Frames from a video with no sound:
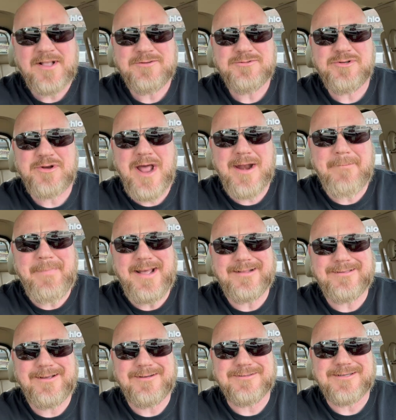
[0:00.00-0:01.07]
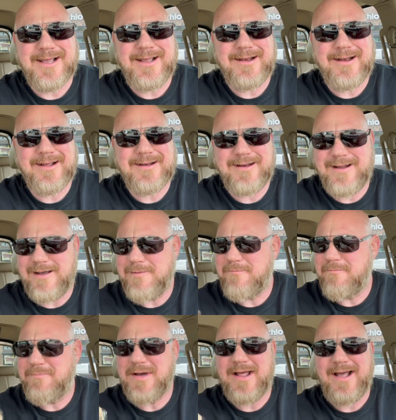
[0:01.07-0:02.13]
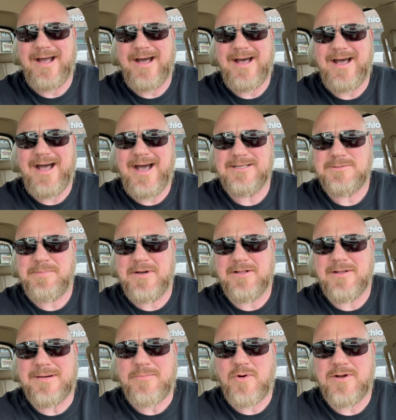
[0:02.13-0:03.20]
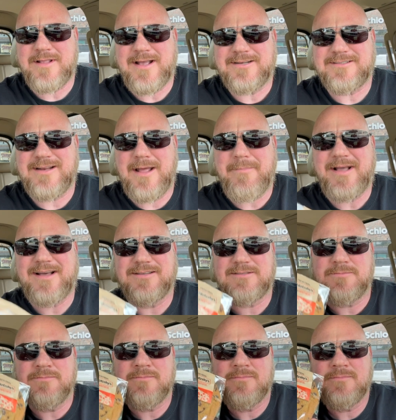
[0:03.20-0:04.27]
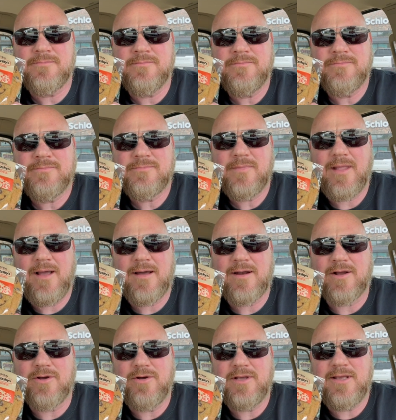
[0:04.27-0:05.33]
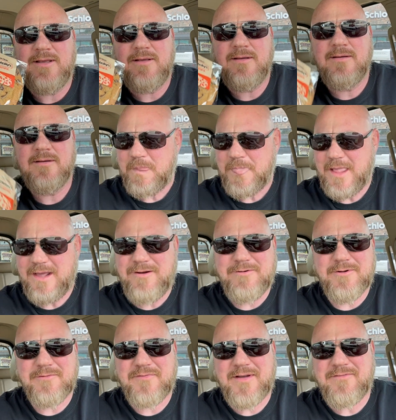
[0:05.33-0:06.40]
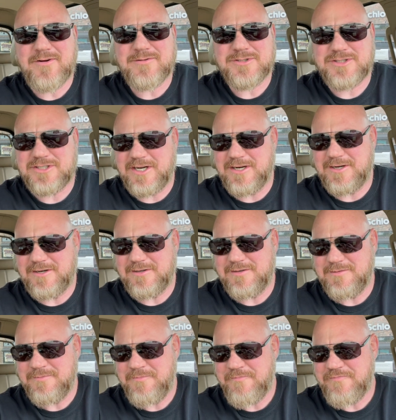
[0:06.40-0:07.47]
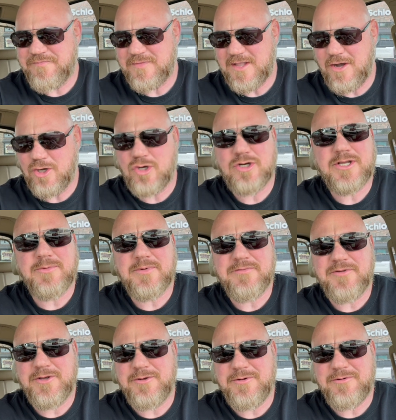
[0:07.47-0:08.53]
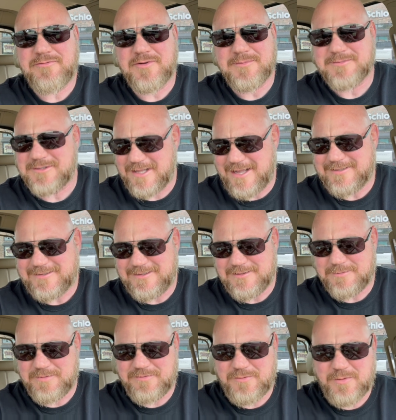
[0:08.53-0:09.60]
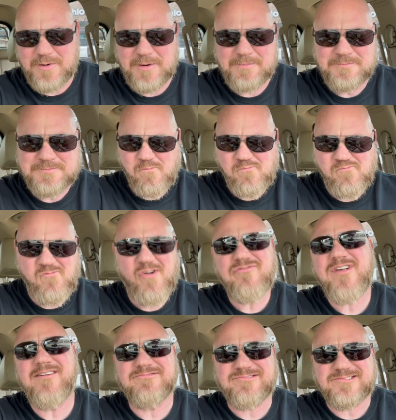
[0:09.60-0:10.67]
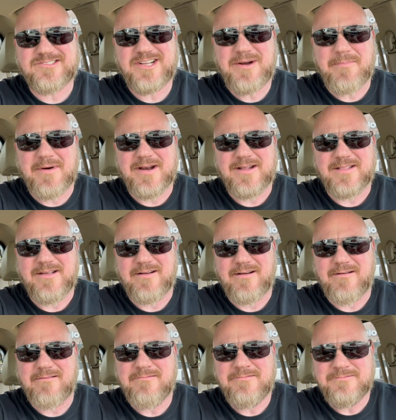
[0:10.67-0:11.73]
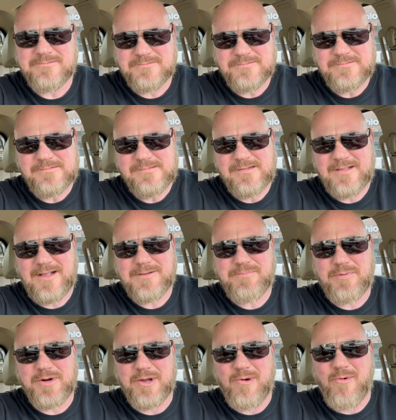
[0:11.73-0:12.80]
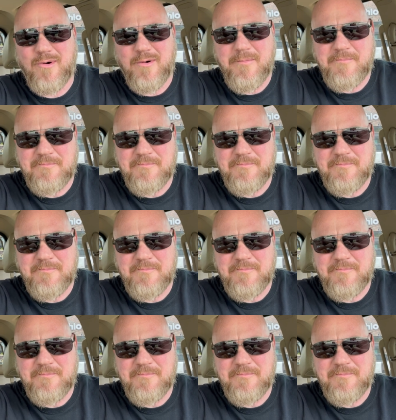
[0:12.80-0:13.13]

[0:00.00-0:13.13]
So not a bad lunch, $8.99. But I spent a little more than that today because I got a cookie. I don't know if I've ever shared a cookie review from Schlotzsky's before. It looks like I have Cinnabon in there. That's pretty cool.